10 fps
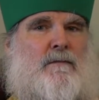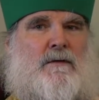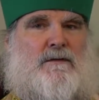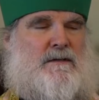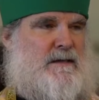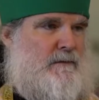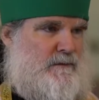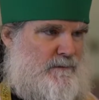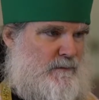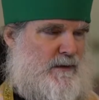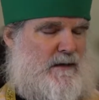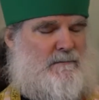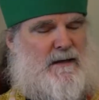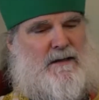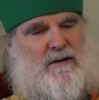since that was forbidden
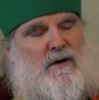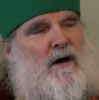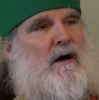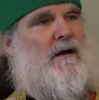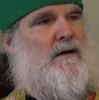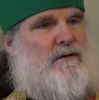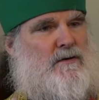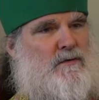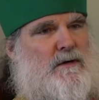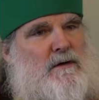by the law, to do any